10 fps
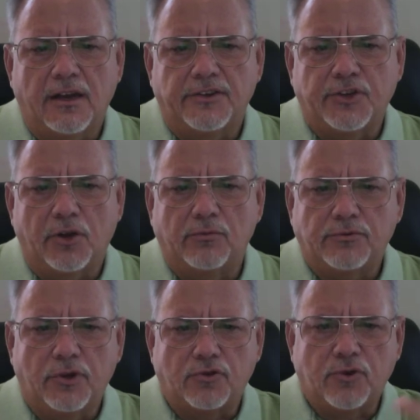So,
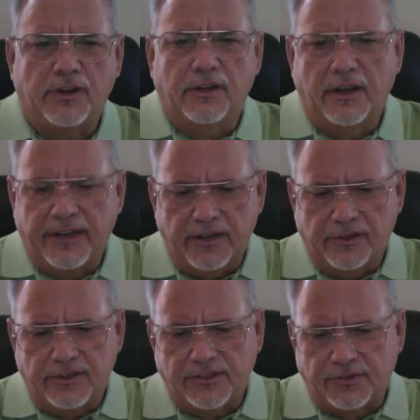again,
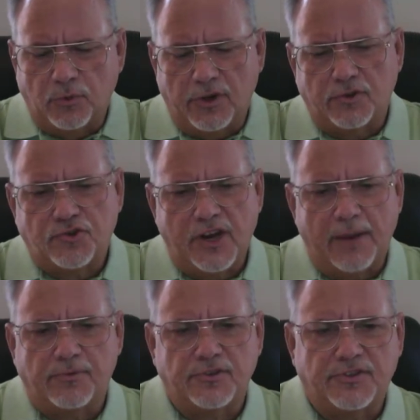this is one of those
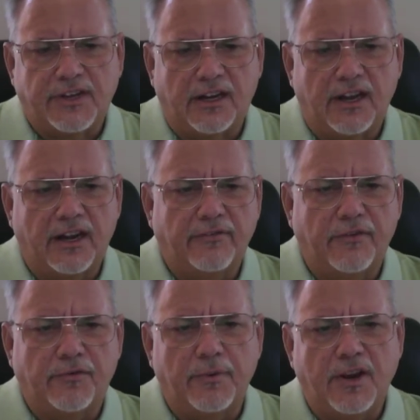chapters that's got a lot of
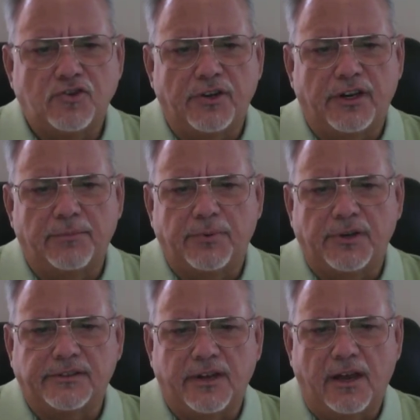information in it,
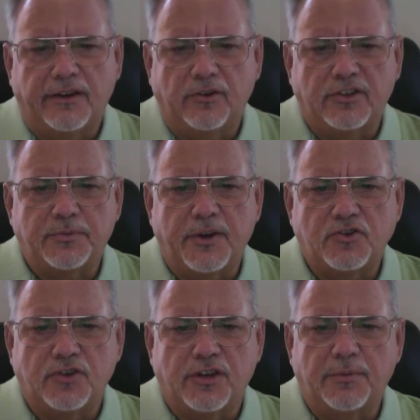but I don't
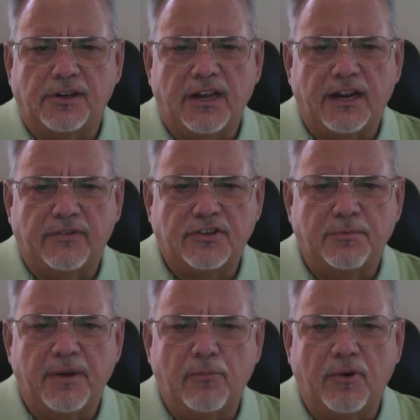expect you to commit a lot of it
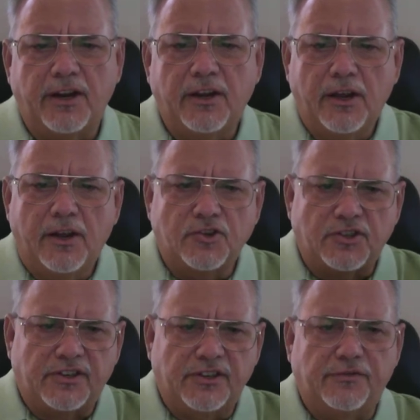to memory.
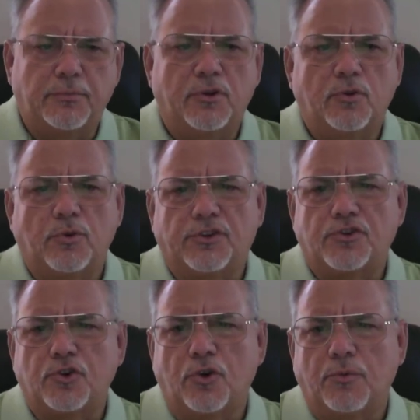Just get familiar with the
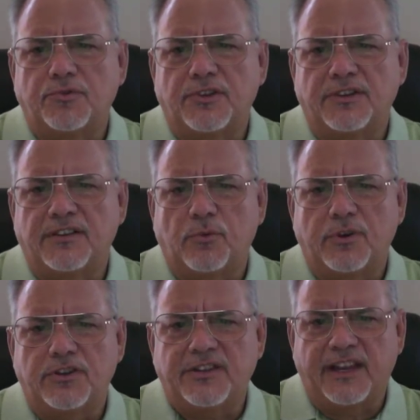terms, and then when
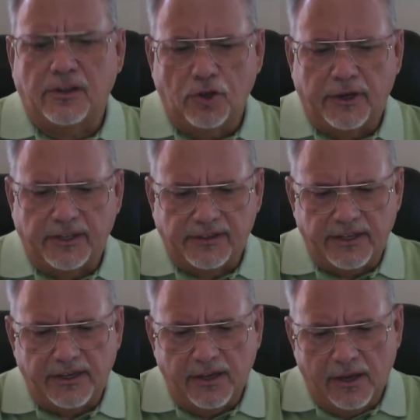you take a look at the